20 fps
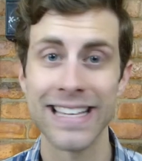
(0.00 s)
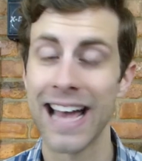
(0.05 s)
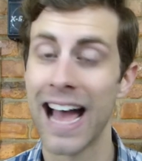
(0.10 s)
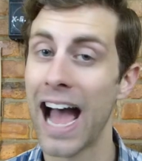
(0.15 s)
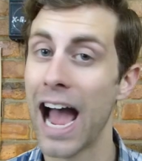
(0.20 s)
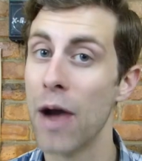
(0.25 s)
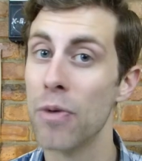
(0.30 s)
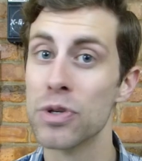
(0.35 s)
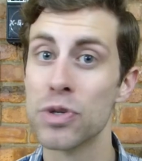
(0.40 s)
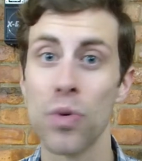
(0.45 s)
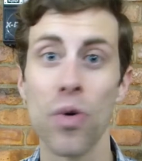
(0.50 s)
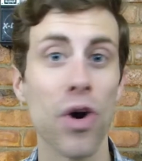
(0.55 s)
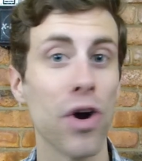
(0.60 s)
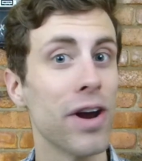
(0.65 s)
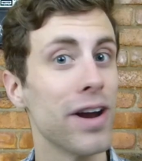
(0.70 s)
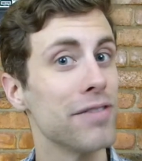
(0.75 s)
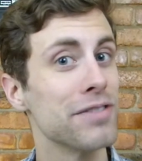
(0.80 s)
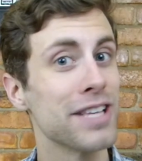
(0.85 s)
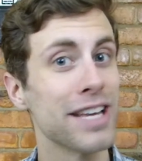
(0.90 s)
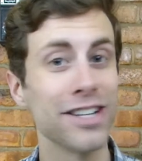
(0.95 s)
I was
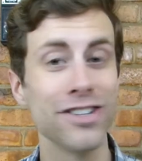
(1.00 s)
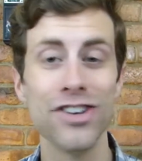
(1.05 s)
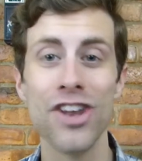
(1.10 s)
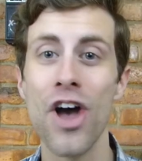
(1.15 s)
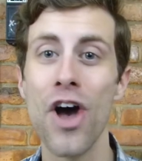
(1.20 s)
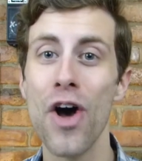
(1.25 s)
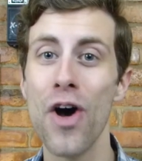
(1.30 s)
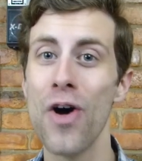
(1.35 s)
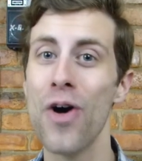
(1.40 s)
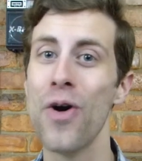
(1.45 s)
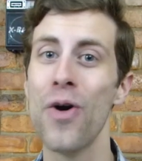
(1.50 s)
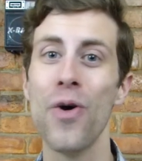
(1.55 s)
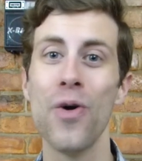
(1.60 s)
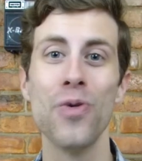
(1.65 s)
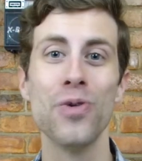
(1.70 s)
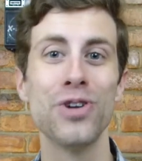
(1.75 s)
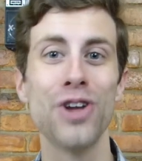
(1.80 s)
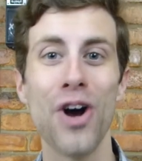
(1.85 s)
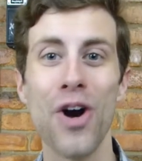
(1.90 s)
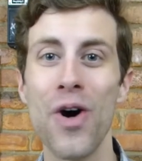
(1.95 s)
worried. I was like,
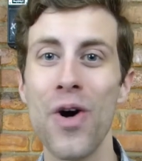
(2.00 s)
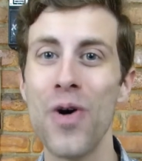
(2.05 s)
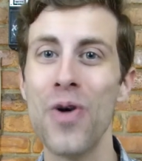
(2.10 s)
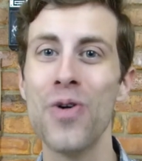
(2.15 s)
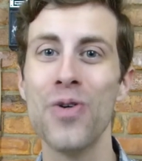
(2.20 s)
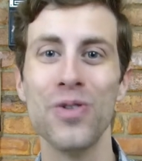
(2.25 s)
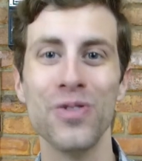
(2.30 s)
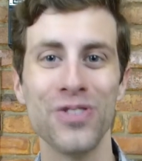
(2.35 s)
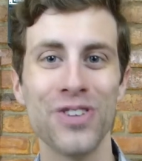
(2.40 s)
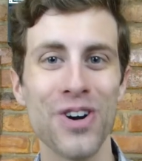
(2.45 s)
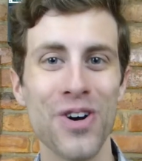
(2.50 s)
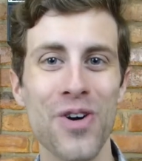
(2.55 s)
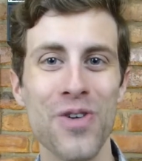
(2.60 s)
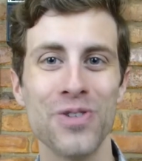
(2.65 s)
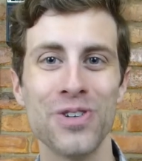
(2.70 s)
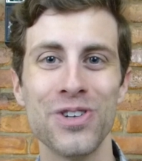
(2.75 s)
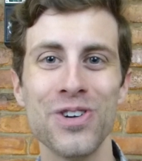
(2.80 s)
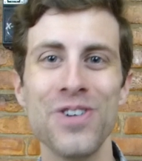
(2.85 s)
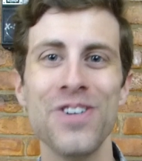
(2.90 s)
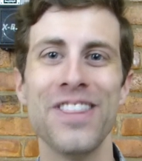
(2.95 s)
no,
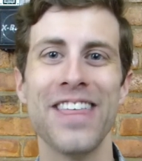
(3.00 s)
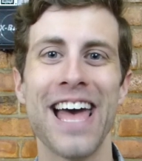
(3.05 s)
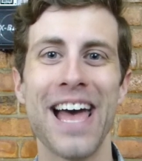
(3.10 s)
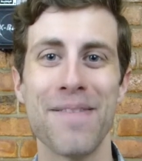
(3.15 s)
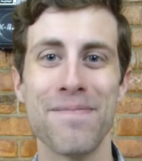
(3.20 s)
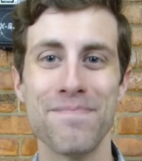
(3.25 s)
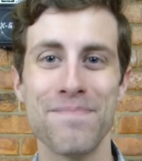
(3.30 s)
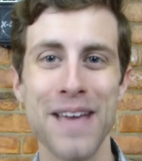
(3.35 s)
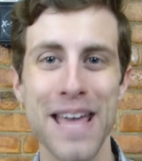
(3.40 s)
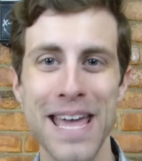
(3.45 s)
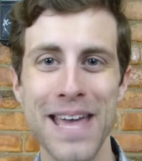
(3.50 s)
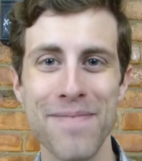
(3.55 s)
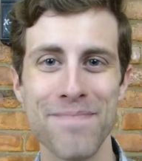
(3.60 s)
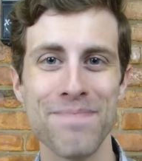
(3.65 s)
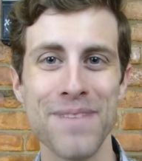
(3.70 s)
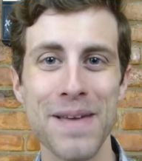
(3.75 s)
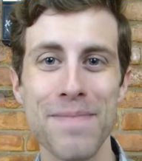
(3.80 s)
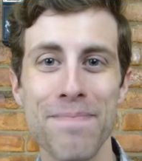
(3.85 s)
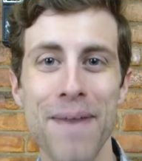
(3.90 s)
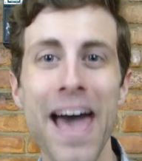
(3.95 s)
don't do that. Be
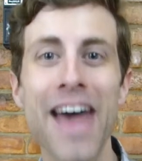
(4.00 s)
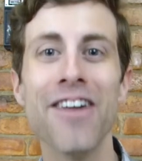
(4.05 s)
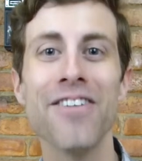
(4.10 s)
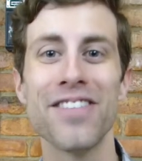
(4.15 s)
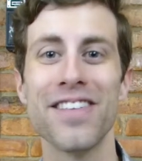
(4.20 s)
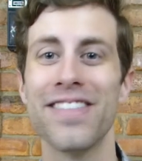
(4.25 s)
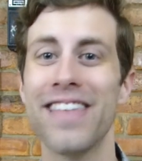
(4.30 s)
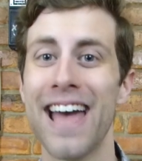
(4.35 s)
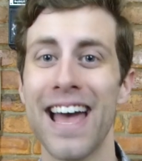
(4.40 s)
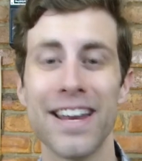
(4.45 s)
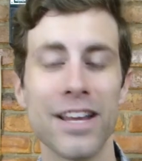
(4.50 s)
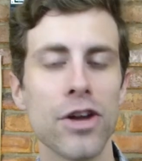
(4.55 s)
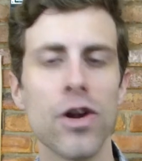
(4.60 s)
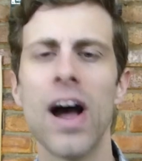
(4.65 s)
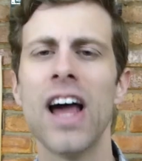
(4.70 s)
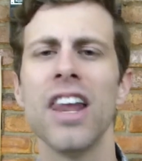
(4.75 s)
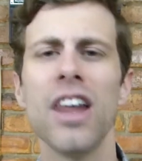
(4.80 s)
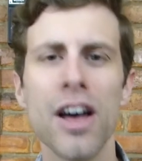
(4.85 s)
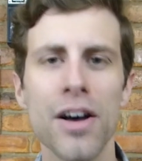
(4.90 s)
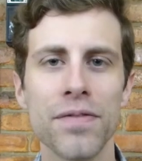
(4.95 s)
better than that. You know,
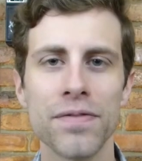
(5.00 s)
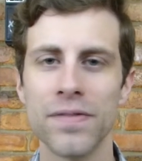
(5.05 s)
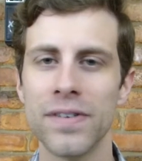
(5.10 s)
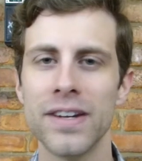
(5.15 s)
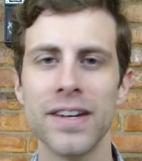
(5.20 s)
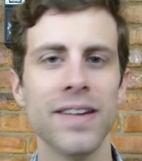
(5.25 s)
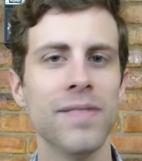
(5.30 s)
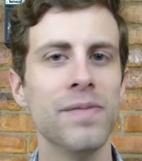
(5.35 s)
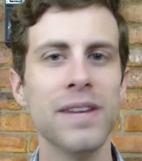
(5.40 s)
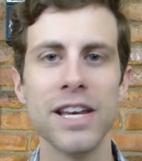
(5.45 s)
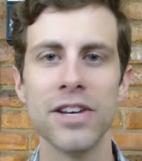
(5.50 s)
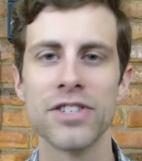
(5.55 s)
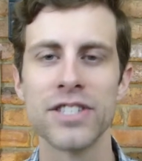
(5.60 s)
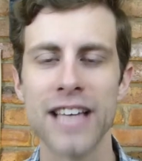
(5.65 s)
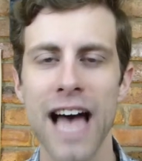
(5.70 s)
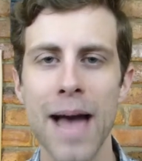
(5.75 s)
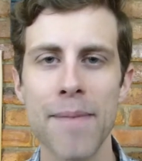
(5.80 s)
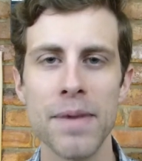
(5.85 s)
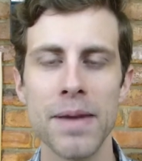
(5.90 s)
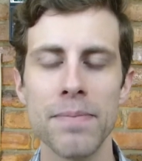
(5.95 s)
I love Neil
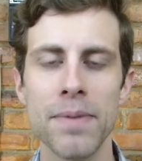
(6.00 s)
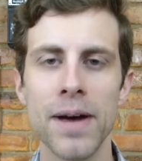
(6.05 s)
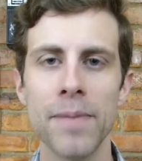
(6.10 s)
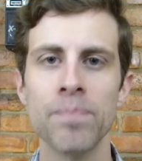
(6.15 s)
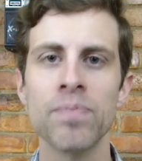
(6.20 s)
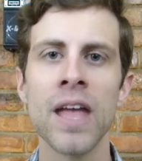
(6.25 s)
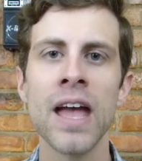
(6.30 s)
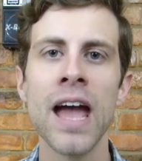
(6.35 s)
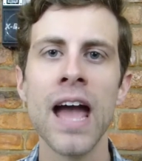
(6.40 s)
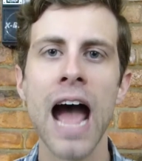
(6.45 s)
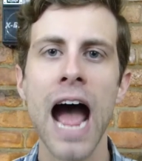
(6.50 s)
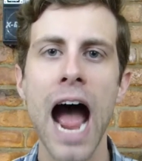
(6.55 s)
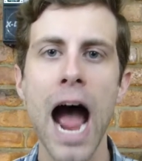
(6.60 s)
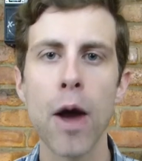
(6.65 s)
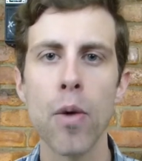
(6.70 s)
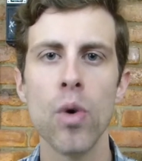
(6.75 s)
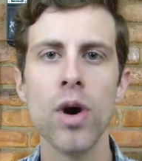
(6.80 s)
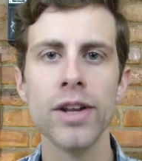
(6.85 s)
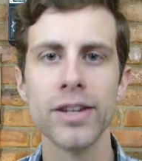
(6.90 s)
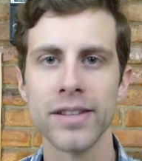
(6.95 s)
Simon, but
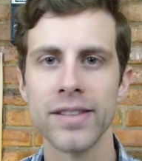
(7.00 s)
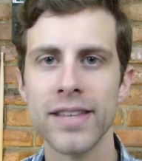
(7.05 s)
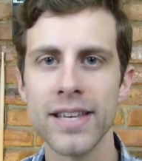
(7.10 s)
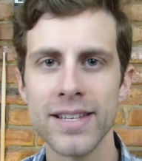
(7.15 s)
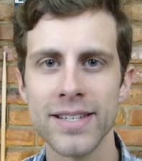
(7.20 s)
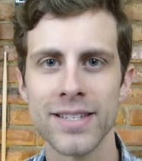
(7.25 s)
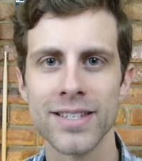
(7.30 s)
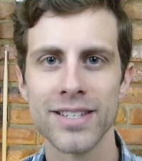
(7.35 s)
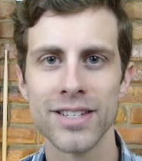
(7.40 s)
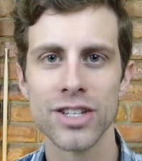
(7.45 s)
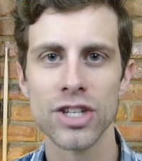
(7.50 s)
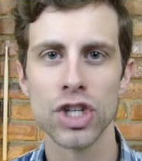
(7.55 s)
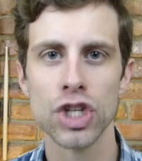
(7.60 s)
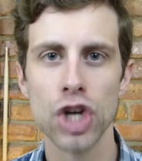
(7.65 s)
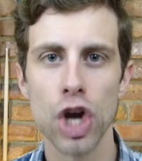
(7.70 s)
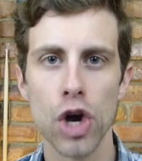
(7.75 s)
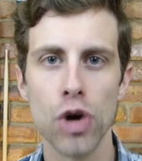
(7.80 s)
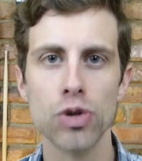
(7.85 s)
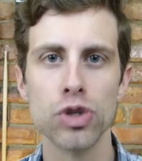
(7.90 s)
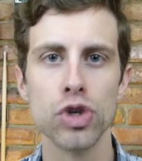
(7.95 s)
I want this
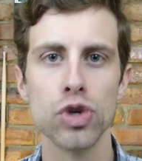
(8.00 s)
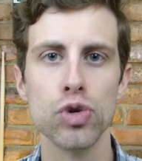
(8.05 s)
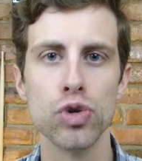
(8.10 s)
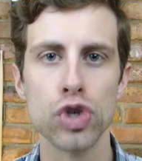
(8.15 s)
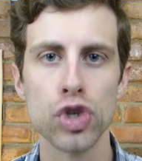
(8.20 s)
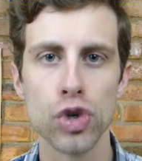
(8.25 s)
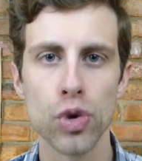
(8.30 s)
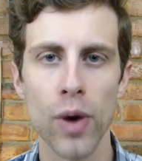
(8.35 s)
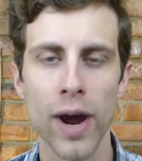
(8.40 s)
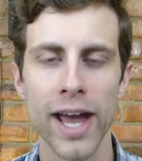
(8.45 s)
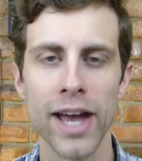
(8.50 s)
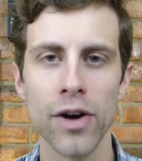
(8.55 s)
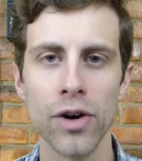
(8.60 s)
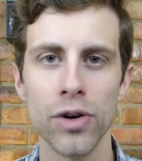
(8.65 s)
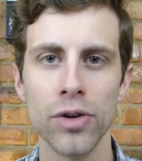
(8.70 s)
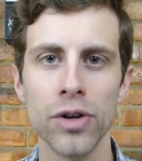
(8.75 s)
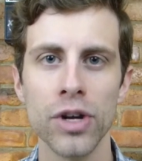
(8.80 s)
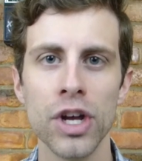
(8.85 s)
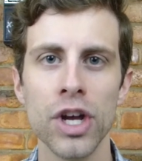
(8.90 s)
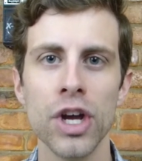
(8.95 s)
show to
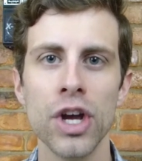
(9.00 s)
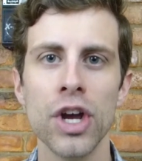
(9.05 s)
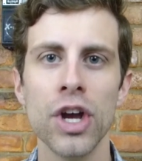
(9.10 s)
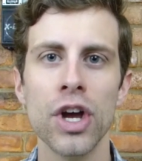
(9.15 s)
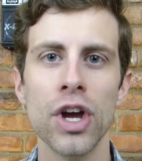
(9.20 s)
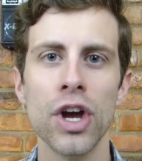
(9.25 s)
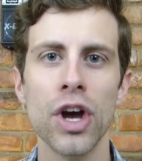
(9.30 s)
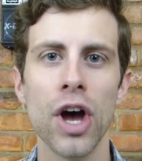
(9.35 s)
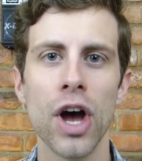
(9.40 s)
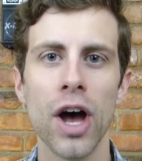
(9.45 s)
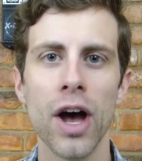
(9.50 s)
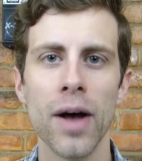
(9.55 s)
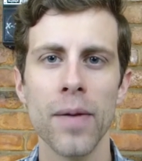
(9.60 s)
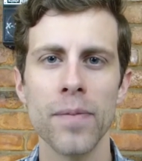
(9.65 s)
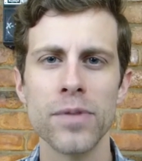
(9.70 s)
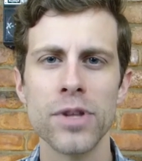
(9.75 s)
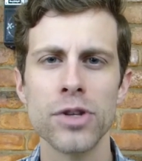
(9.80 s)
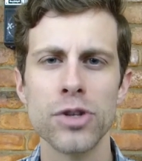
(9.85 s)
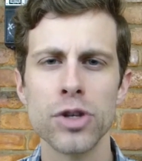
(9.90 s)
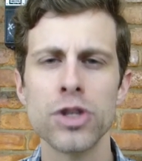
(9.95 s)
trail
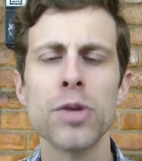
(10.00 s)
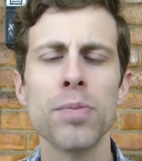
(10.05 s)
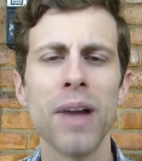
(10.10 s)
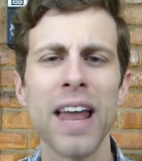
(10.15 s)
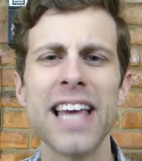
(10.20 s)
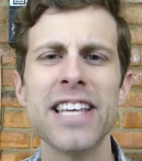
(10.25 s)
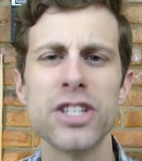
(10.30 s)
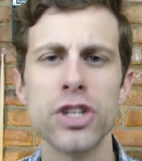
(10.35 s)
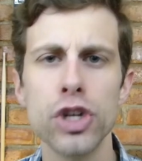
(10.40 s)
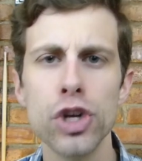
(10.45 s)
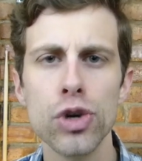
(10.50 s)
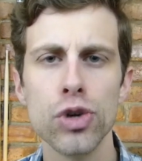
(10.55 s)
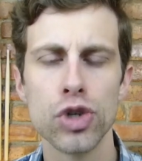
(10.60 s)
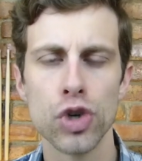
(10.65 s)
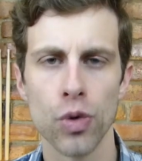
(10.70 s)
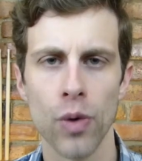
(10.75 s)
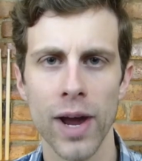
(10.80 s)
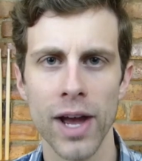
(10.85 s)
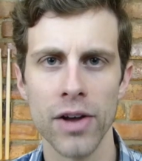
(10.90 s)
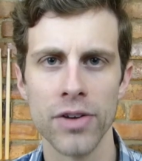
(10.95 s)
to blaze new
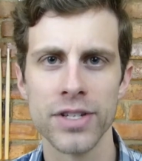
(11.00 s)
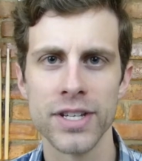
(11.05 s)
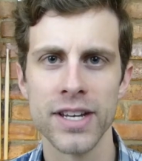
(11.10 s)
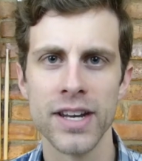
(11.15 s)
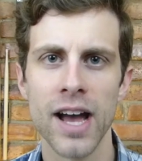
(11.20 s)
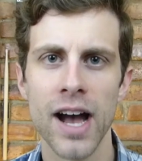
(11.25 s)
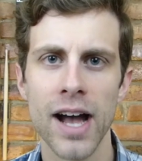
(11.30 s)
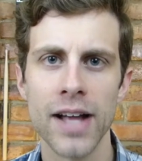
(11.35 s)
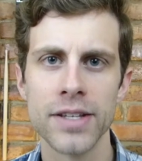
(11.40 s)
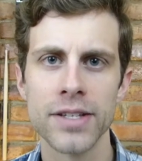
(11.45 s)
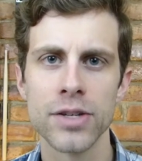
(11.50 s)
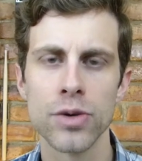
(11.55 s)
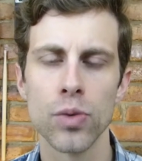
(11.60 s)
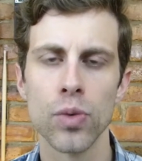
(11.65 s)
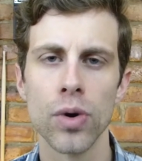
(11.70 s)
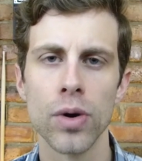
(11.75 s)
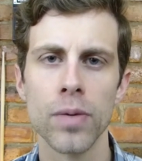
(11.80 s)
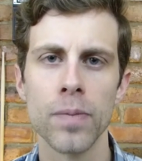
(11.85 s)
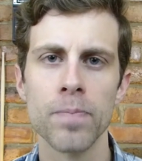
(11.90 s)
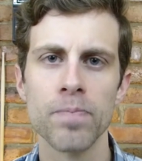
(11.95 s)
trails and not
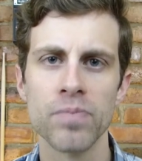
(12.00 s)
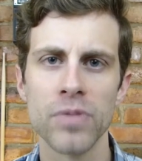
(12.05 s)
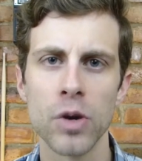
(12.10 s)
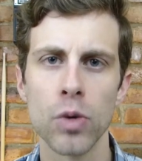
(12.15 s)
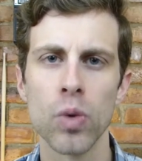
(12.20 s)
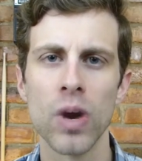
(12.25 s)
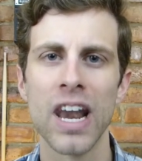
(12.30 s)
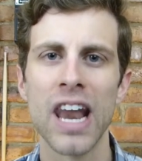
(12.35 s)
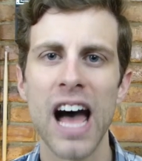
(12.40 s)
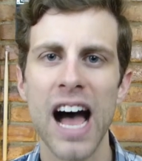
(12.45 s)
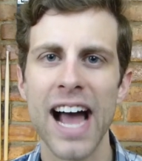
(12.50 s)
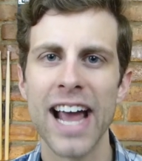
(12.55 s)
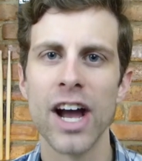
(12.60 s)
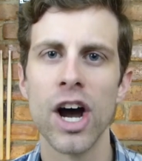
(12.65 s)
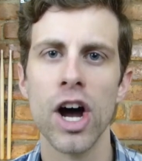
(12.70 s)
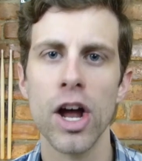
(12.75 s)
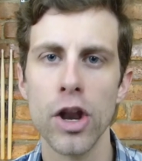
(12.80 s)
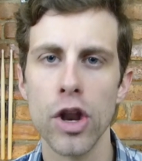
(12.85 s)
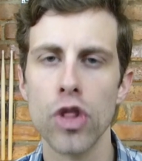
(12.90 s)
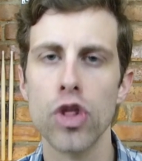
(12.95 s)
rely
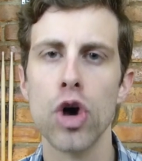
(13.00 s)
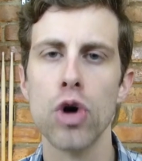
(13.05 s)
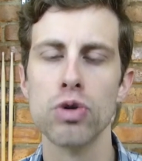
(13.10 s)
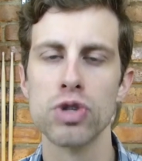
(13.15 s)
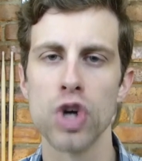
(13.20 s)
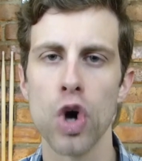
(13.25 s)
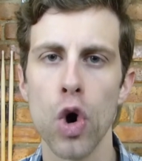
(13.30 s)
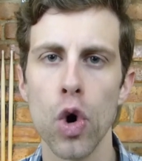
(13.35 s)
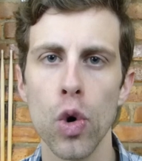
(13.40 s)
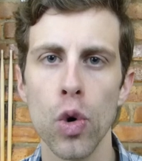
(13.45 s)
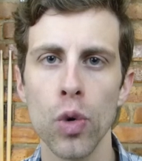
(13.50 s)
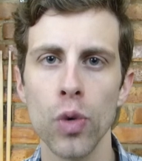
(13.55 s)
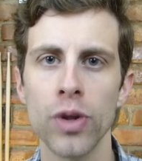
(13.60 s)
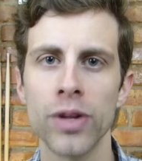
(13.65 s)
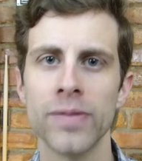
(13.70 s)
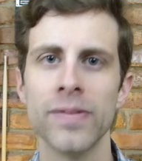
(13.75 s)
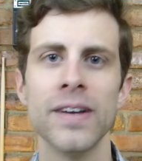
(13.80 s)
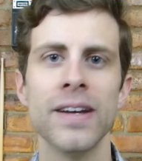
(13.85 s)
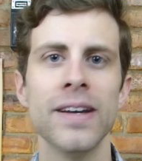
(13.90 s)
on those old